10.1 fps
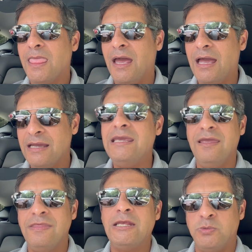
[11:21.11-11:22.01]
I
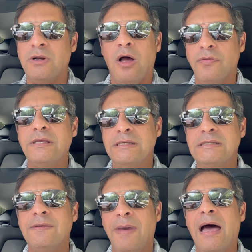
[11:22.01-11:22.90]
get that's what all this
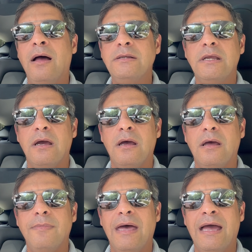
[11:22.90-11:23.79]
is about.
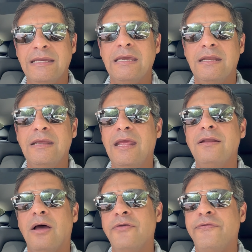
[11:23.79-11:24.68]
I get it.
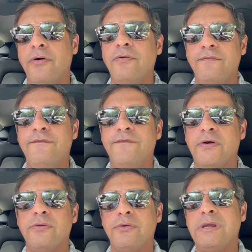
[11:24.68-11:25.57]
And also
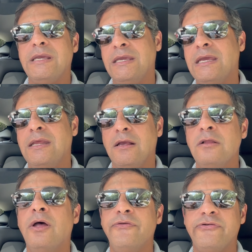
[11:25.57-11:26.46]
furthering getting
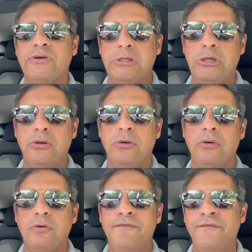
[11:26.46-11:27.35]
closer
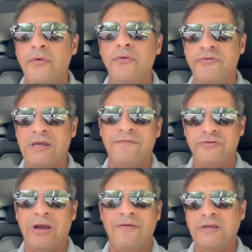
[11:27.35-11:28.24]
to full
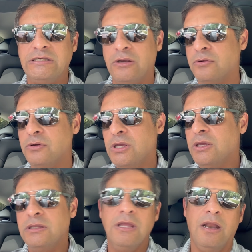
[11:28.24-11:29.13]
self-driving. So
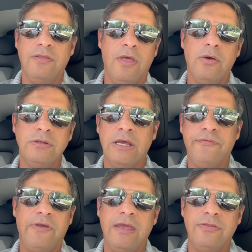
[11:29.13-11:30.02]
none of those, they'll
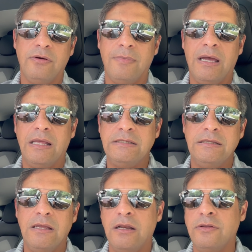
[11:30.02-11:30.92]
say in their minds,
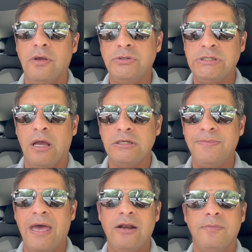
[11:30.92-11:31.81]
none of those stocks
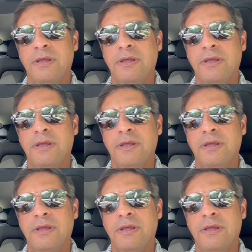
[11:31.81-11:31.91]
matter.